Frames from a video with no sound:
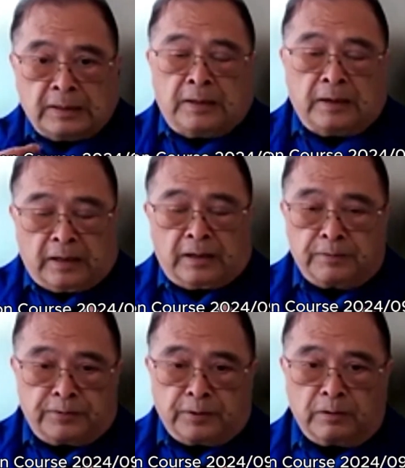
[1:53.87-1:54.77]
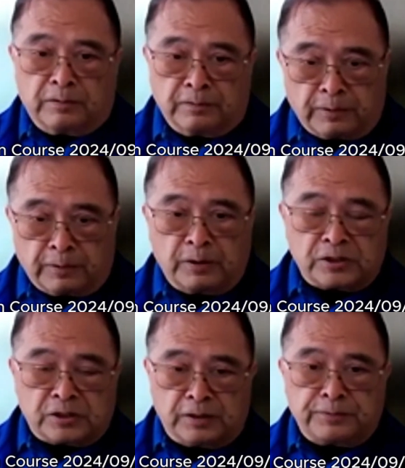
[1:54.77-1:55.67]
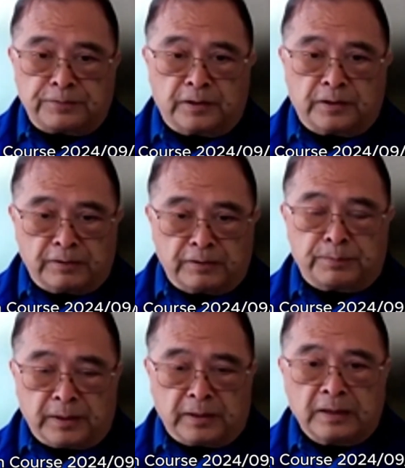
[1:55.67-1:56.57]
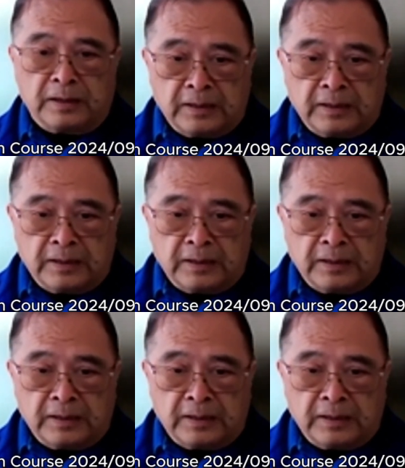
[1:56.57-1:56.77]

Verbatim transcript: Like if they're very stiff and they've been